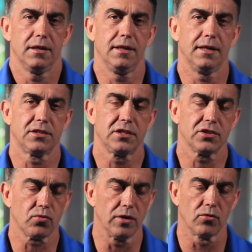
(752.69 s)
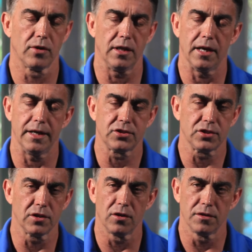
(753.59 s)
and it's just real
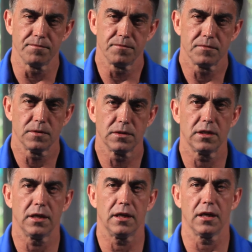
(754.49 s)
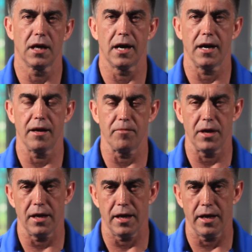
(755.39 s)
relational. And I am
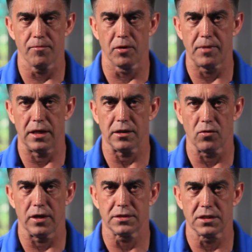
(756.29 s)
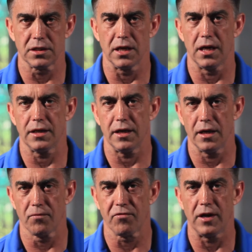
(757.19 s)
able, by the grace of God, to
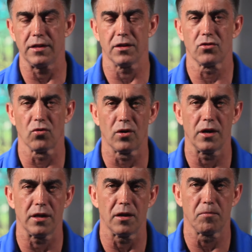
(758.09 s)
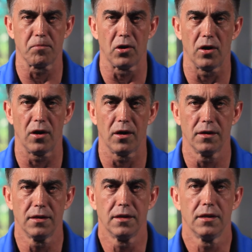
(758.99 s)
help find the thorn in their paw.
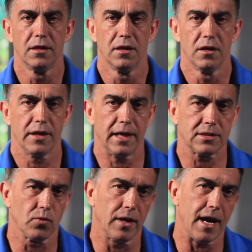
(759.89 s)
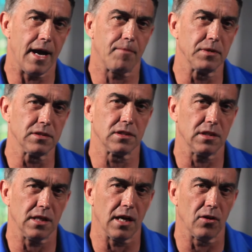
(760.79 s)
That's what happens in
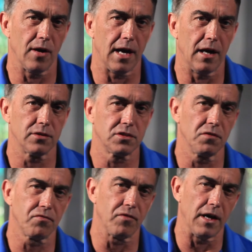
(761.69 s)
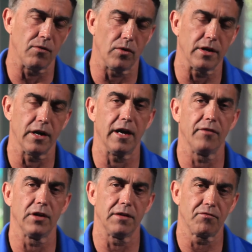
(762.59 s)
the yellow house. You find where you
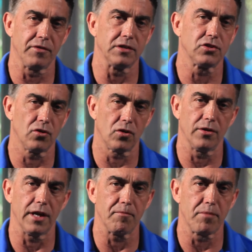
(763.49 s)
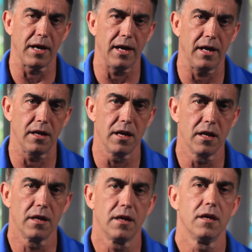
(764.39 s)
have that fissure or that pain,
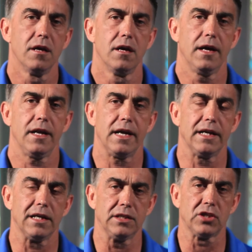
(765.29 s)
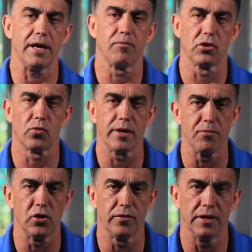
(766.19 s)
and he's able to
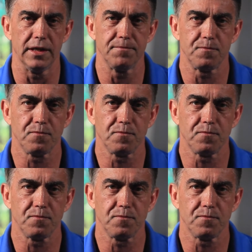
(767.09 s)
remove it.